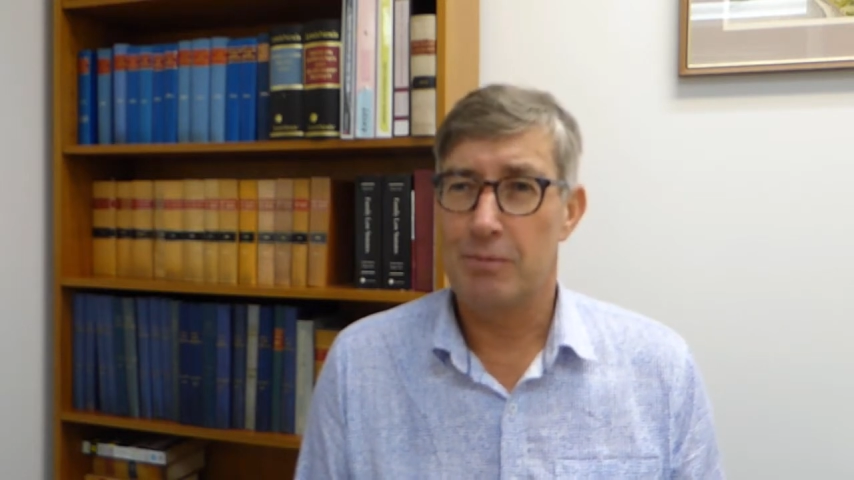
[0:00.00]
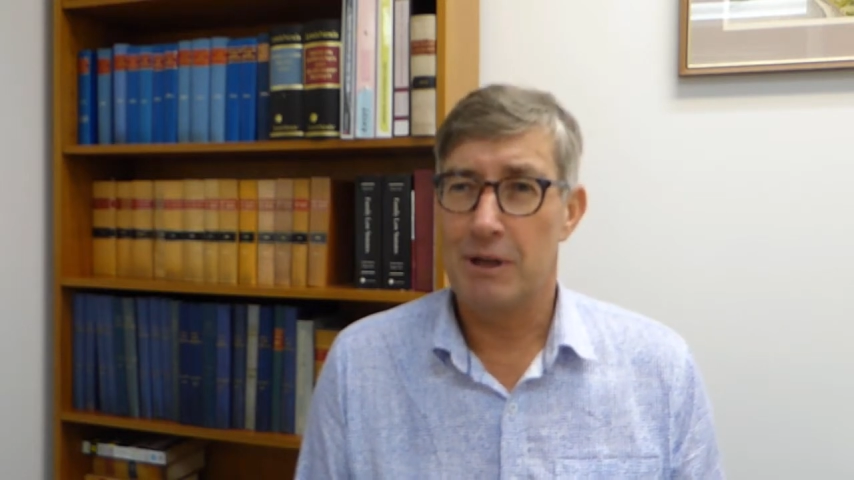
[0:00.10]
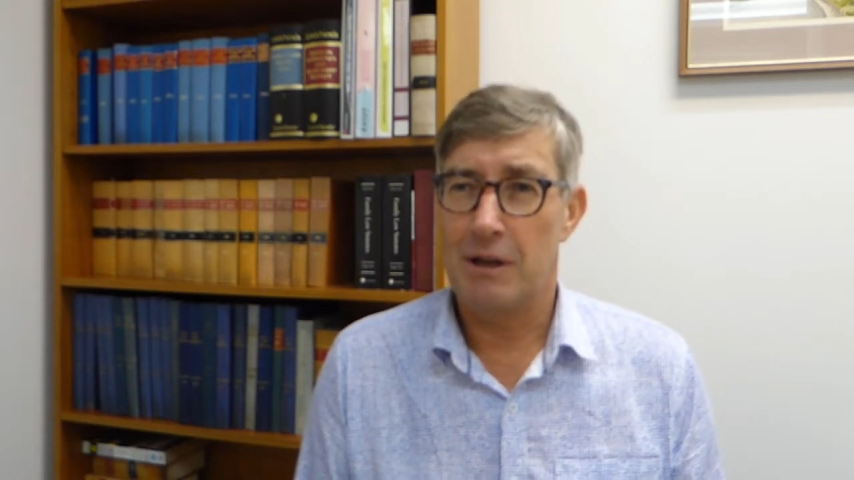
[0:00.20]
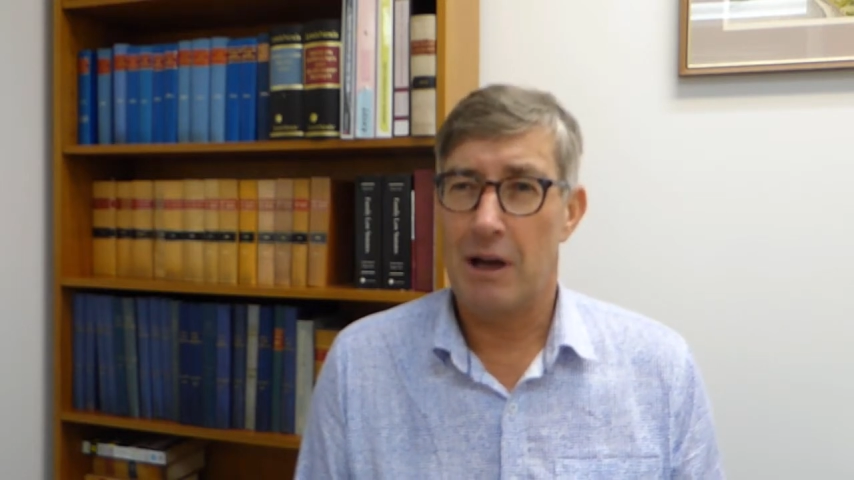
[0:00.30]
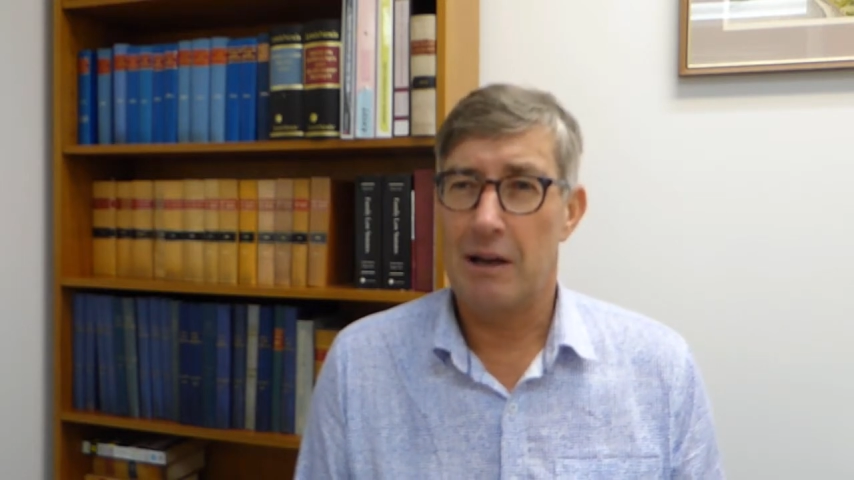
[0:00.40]

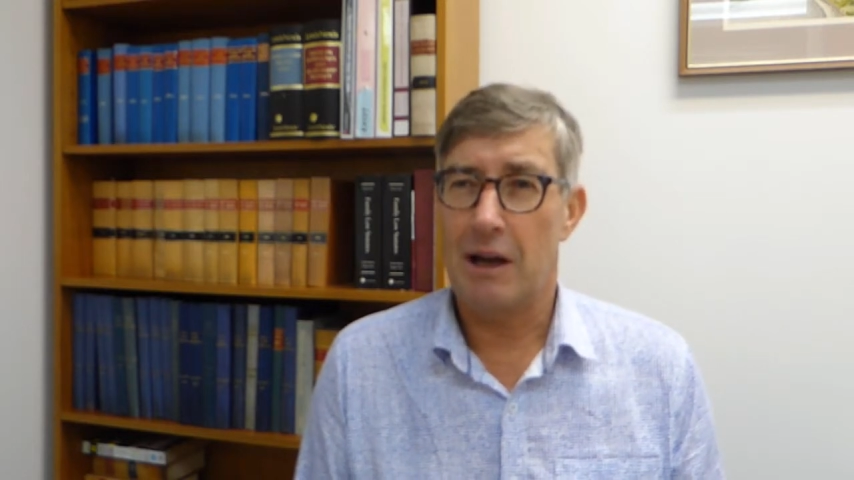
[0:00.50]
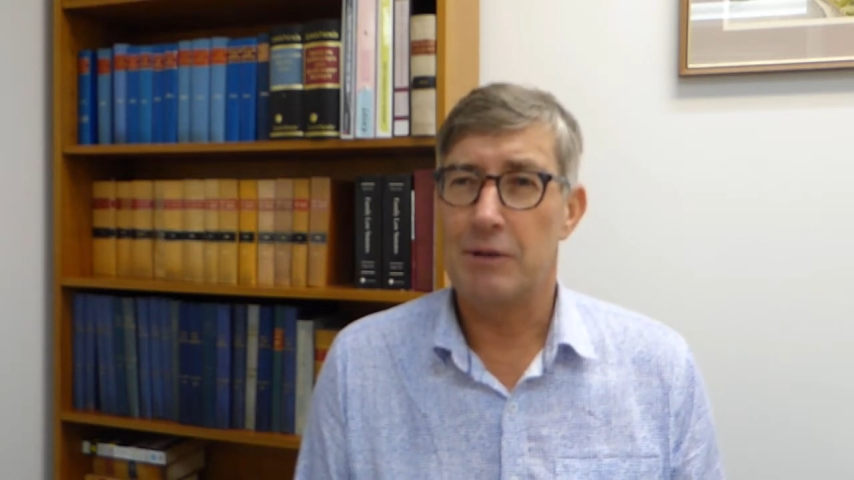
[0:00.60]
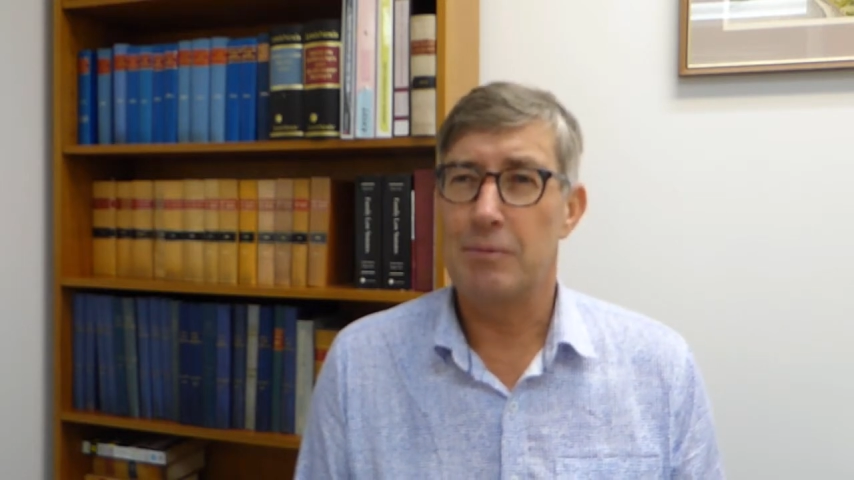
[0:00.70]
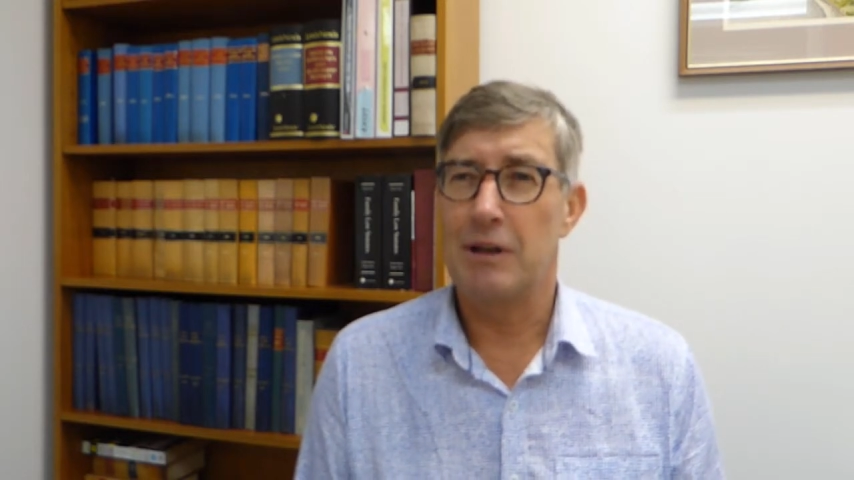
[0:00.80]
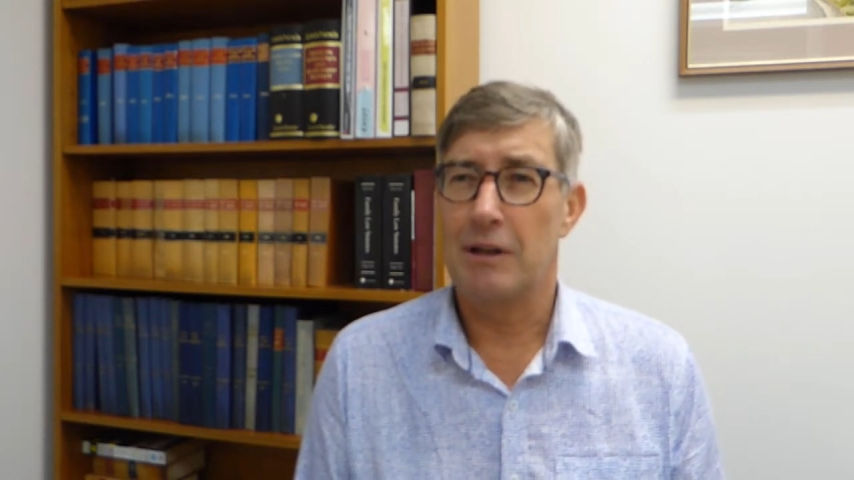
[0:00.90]
but I, I,
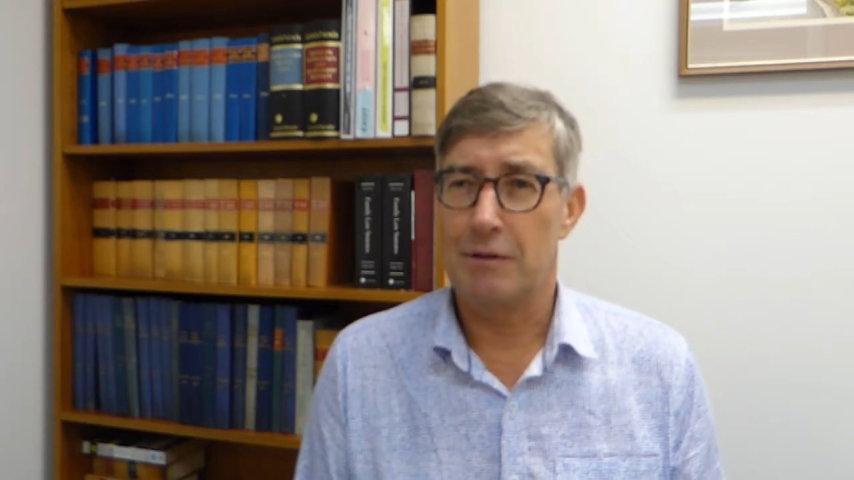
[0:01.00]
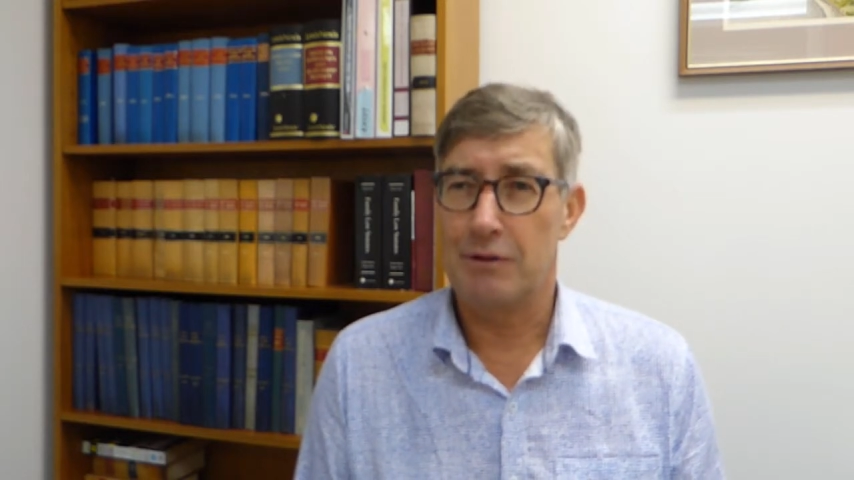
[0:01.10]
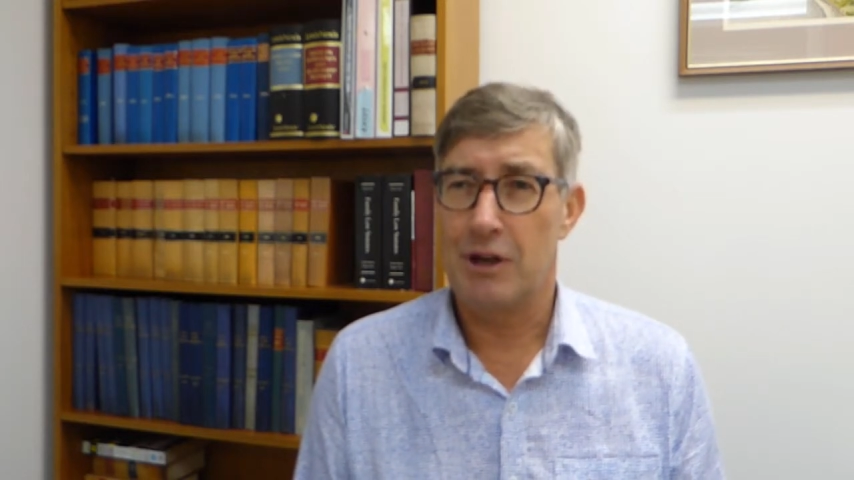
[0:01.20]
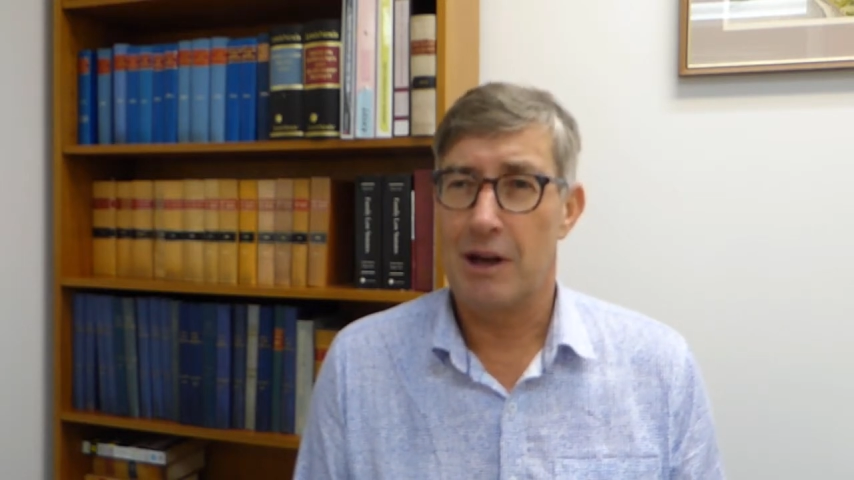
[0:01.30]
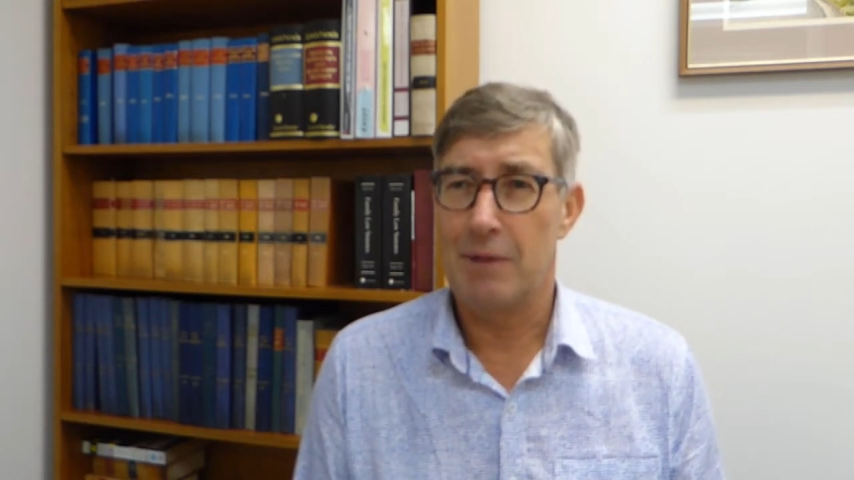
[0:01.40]
spend a lot of
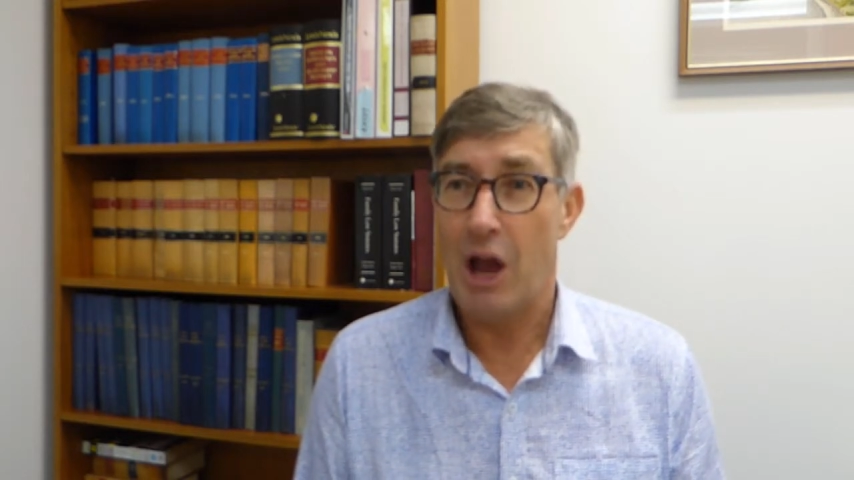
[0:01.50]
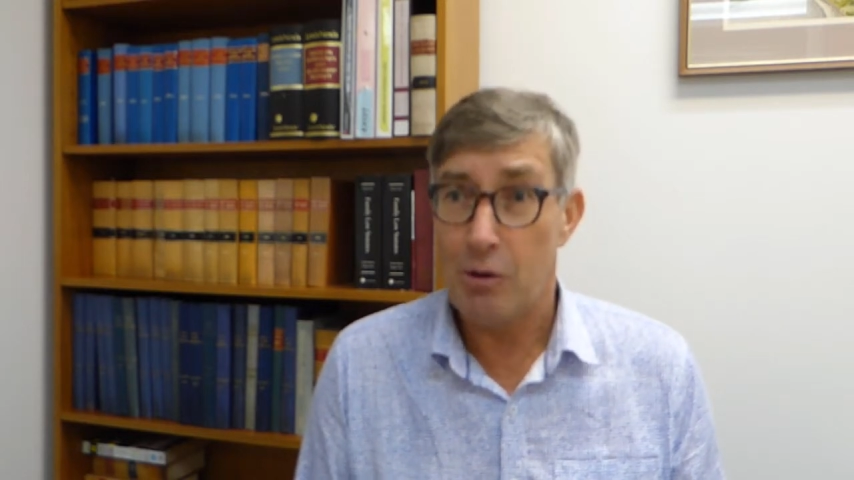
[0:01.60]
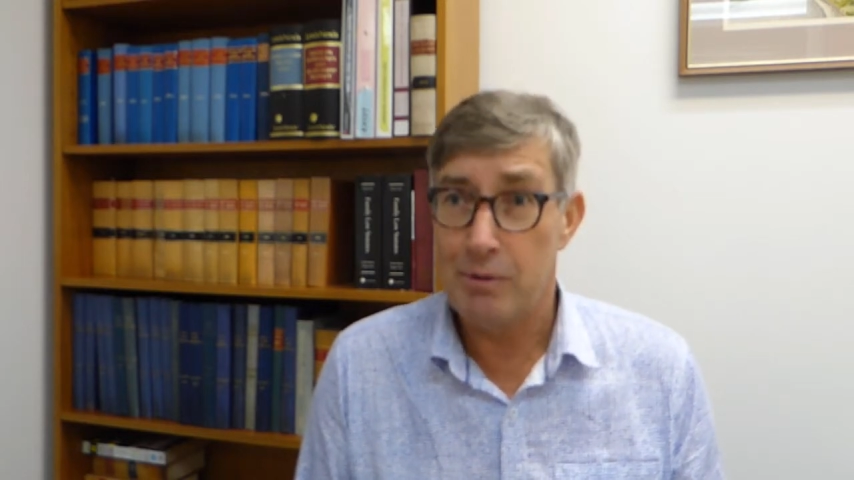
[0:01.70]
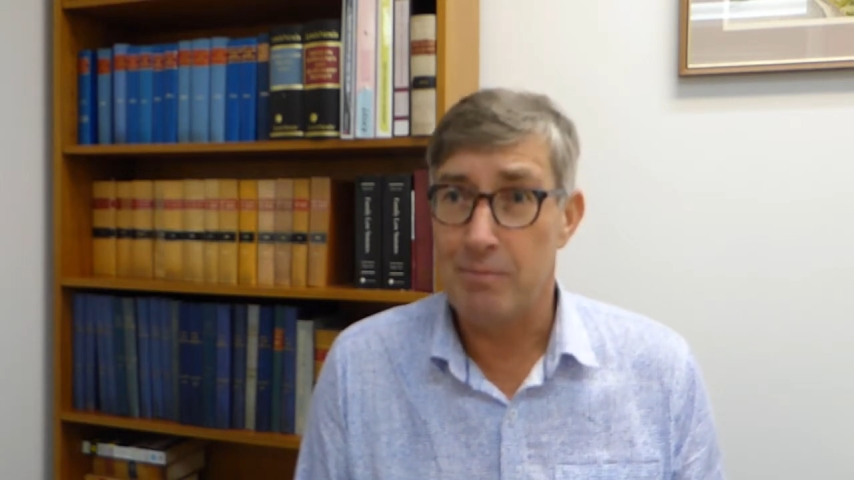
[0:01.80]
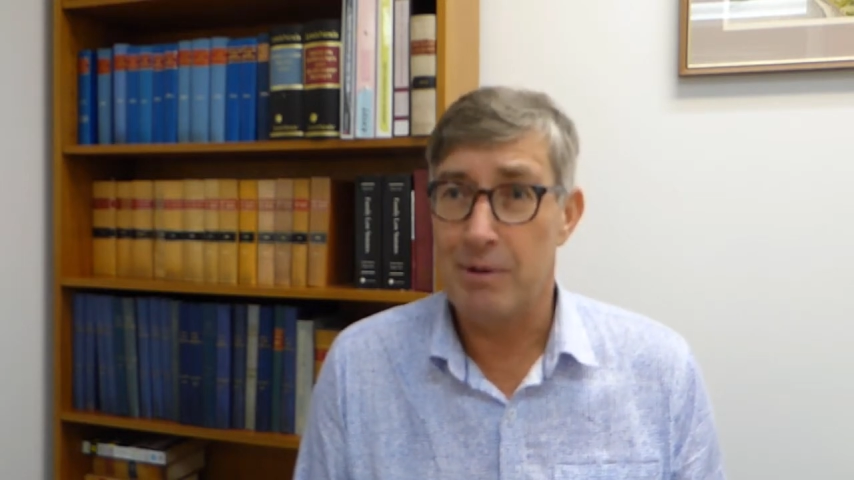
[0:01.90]
time helping